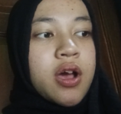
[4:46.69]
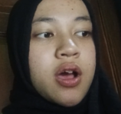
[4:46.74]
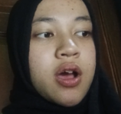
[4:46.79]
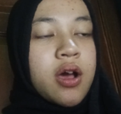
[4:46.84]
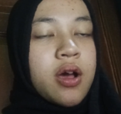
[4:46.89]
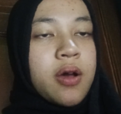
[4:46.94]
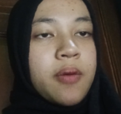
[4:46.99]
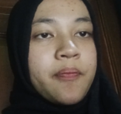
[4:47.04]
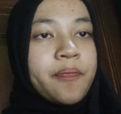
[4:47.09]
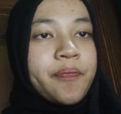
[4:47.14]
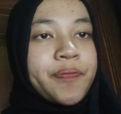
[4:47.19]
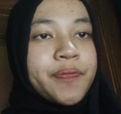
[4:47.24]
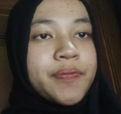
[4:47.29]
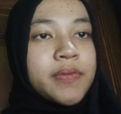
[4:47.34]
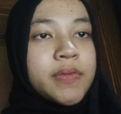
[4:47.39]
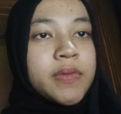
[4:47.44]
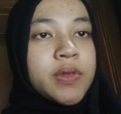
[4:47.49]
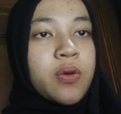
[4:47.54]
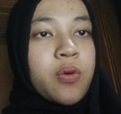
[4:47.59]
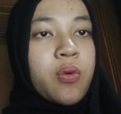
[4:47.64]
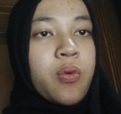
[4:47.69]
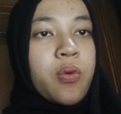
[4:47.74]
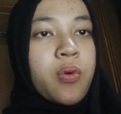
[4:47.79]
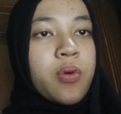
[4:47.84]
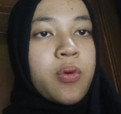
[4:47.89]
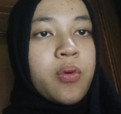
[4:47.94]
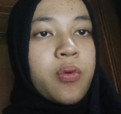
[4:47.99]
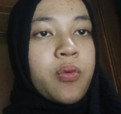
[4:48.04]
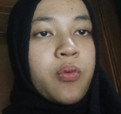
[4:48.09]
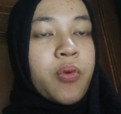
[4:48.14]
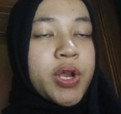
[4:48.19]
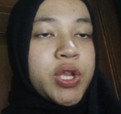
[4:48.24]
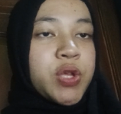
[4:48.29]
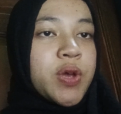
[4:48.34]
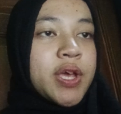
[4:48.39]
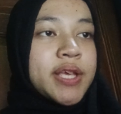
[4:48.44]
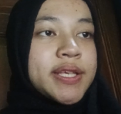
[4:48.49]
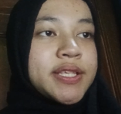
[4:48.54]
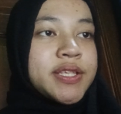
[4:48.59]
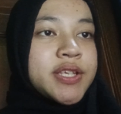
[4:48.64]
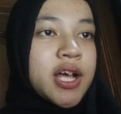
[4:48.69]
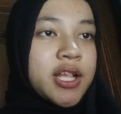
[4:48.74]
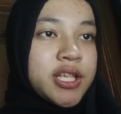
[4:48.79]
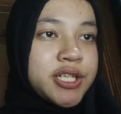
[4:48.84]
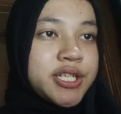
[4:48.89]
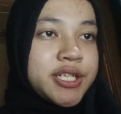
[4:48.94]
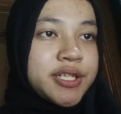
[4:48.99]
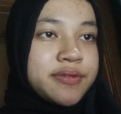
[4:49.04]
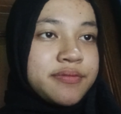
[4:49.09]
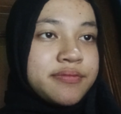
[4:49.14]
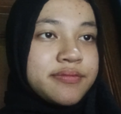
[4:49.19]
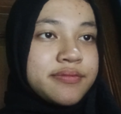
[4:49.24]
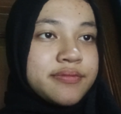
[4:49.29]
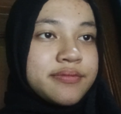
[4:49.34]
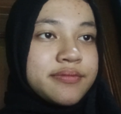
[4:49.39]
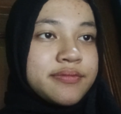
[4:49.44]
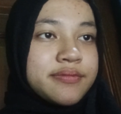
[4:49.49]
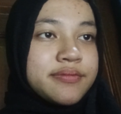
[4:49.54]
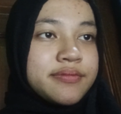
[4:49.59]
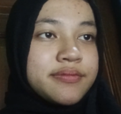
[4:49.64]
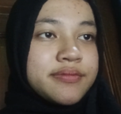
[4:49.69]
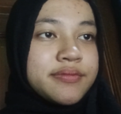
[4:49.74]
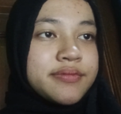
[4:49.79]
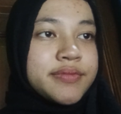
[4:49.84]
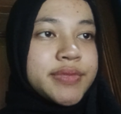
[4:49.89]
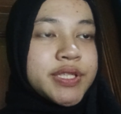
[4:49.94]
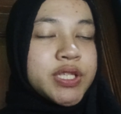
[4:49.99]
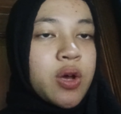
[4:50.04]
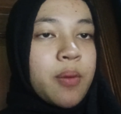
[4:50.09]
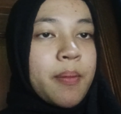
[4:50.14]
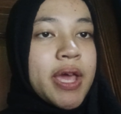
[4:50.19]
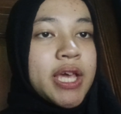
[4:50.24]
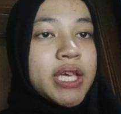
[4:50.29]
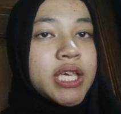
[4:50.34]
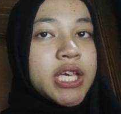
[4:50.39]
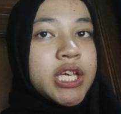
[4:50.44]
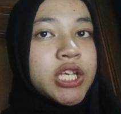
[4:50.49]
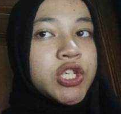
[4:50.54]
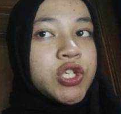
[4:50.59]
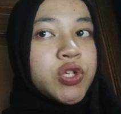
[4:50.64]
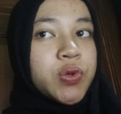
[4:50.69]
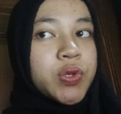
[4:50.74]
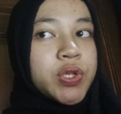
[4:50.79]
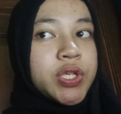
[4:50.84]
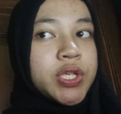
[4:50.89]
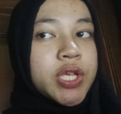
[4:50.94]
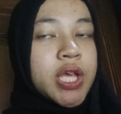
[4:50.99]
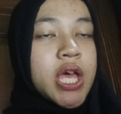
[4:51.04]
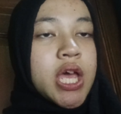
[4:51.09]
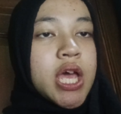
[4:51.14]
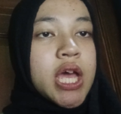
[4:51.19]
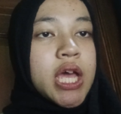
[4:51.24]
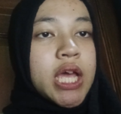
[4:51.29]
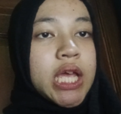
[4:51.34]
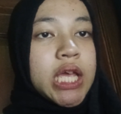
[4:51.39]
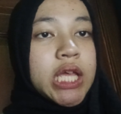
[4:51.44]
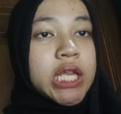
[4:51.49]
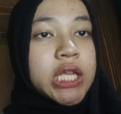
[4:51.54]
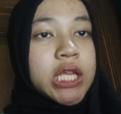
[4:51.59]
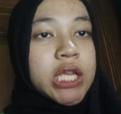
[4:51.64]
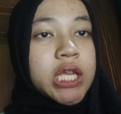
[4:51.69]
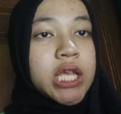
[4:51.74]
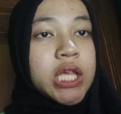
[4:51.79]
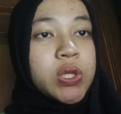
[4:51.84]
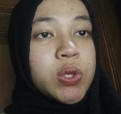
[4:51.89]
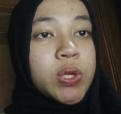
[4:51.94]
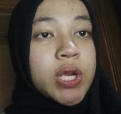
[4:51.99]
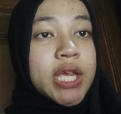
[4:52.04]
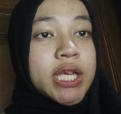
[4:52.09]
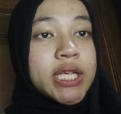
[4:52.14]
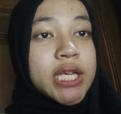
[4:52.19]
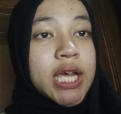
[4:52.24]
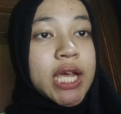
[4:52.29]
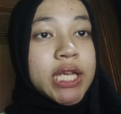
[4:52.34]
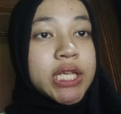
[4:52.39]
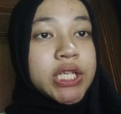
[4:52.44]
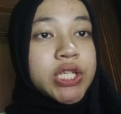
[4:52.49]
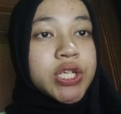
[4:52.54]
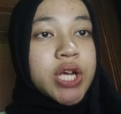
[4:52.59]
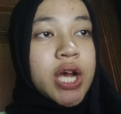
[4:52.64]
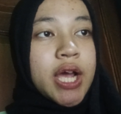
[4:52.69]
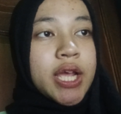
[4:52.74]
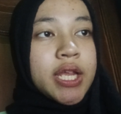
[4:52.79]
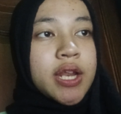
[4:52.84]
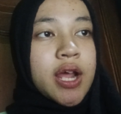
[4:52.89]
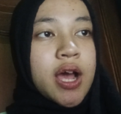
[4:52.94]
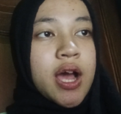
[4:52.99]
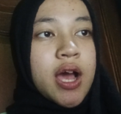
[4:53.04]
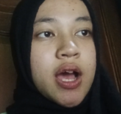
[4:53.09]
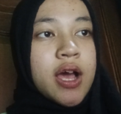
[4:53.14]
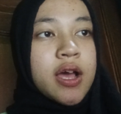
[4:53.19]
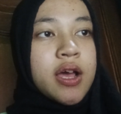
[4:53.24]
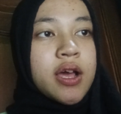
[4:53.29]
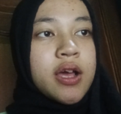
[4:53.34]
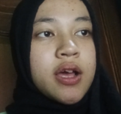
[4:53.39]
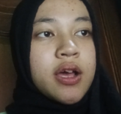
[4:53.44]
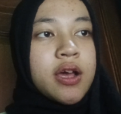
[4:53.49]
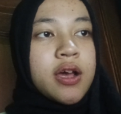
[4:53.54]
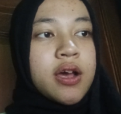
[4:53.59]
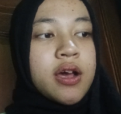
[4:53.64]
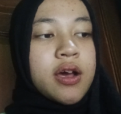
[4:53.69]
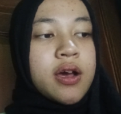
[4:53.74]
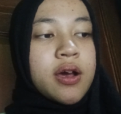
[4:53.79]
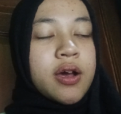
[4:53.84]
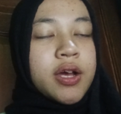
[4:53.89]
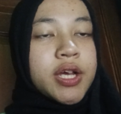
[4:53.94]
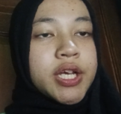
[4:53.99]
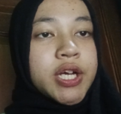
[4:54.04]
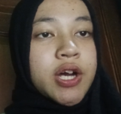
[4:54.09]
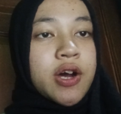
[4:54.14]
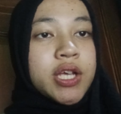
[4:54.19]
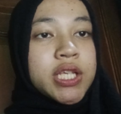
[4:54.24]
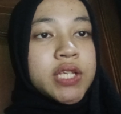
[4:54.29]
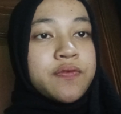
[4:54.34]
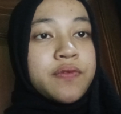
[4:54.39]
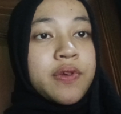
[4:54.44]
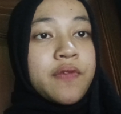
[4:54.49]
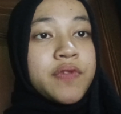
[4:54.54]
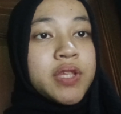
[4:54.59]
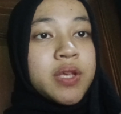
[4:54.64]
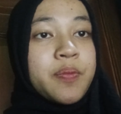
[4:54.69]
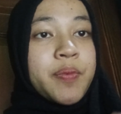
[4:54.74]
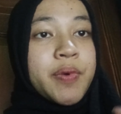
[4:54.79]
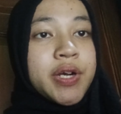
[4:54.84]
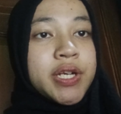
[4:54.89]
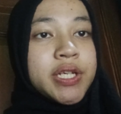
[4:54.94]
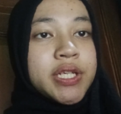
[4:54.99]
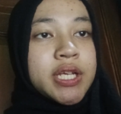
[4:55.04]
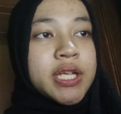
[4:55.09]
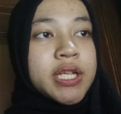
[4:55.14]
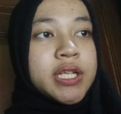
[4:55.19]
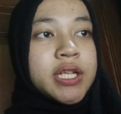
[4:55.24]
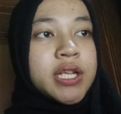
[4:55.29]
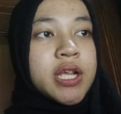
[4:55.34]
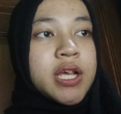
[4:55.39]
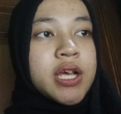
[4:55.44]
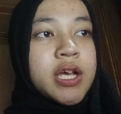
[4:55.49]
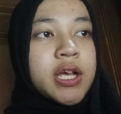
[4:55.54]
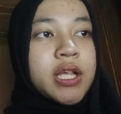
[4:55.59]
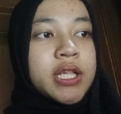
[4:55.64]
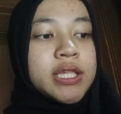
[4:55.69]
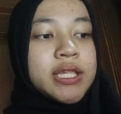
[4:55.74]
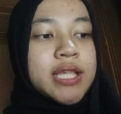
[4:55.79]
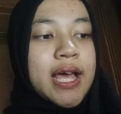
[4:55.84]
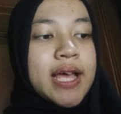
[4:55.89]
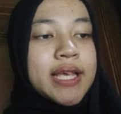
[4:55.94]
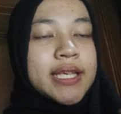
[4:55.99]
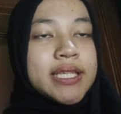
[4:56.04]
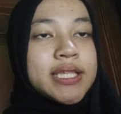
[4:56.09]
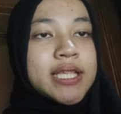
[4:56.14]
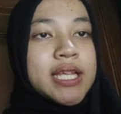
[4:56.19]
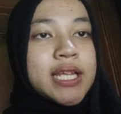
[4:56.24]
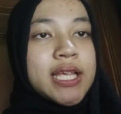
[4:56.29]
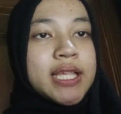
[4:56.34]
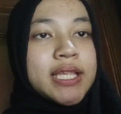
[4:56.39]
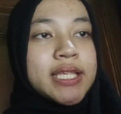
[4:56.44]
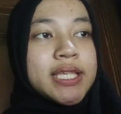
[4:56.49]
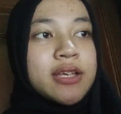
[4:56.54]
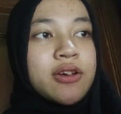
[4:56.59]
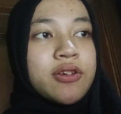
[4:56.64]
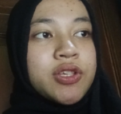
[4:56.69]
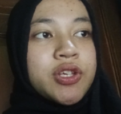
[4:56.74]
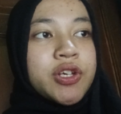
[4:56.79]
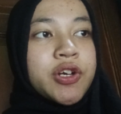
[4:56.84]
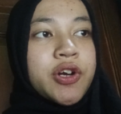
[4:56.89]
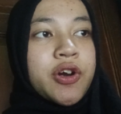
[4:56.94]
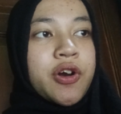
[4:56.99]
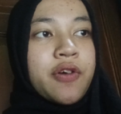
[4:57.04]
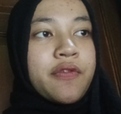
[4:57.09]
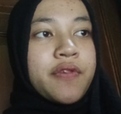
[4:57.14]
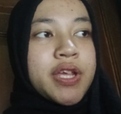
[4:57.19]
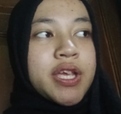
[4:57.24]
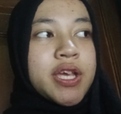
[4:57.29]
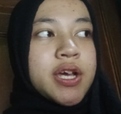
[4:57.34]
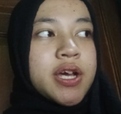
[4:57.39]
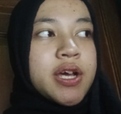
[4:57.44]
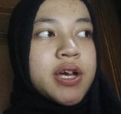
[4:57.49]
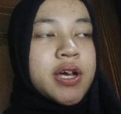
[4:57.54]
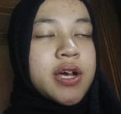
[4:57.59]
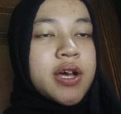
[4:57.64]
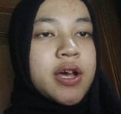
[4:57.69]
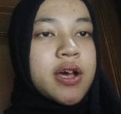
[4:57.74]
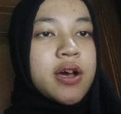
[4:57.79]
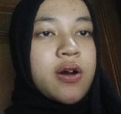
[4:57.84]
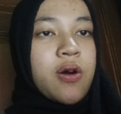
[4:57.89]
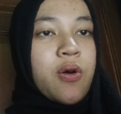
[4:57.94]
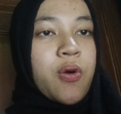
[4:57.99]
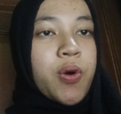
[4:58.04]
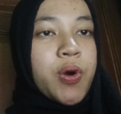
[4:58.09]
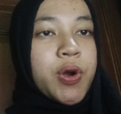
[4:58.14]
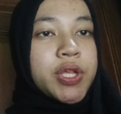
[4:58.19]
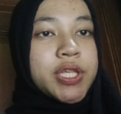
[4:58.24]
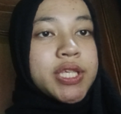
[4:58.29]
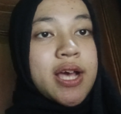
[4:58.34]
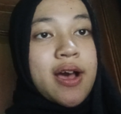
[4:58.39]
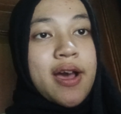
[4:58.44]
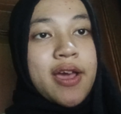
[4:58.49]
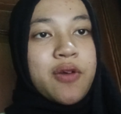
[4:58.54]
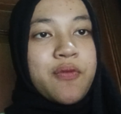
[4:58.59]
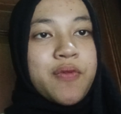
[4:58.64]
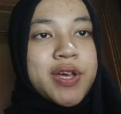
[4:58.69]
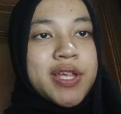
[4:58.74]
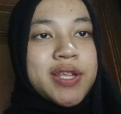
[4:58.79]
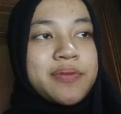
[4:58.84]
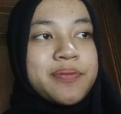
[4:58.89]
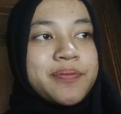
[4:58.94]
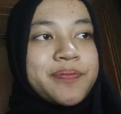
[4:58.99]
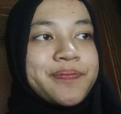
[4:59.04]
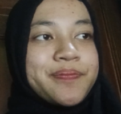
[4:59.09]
um, 1 US dollar. So making shoes in Indonesia and China cost 50% less than in South Korea or Taiwan.